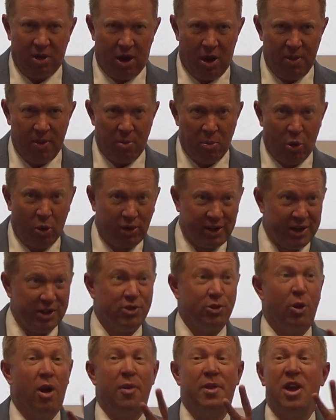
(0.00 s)

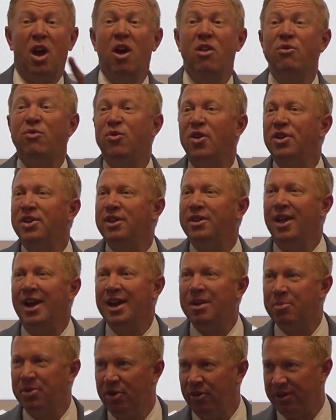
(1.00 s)
mortgage or on the unfunded
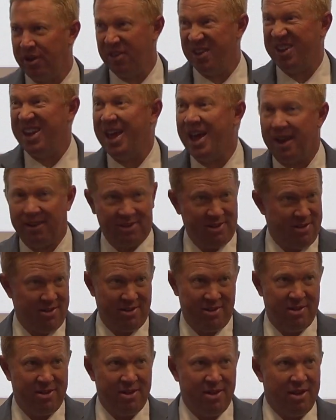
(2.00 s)
liability, the debt,
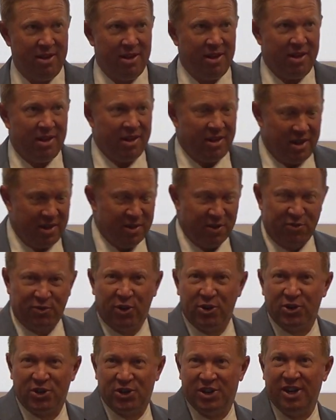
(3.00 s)
in the
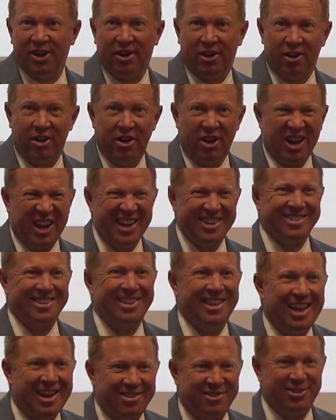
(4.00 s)
first year, it's
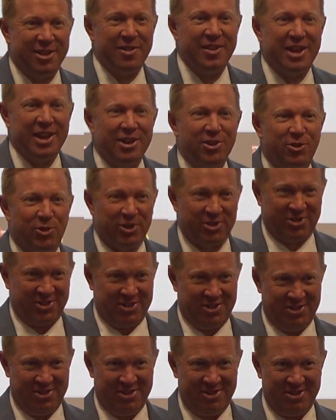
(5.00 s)
less than the
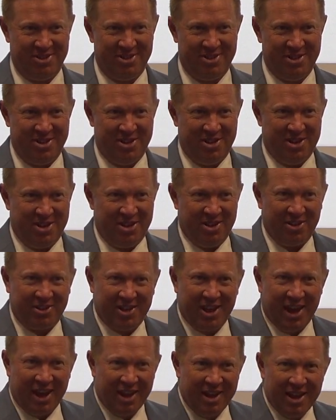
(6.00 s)
interest,
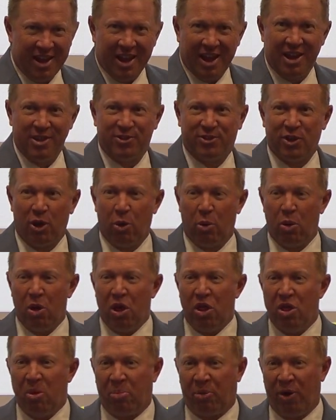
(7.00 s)
okay? And
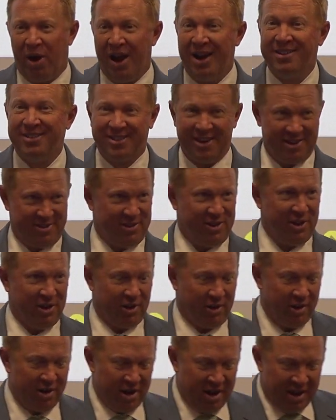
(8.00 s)
so the process
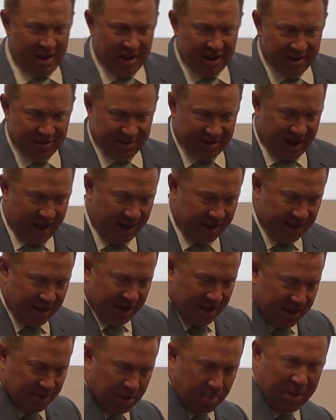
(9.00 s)
here is that the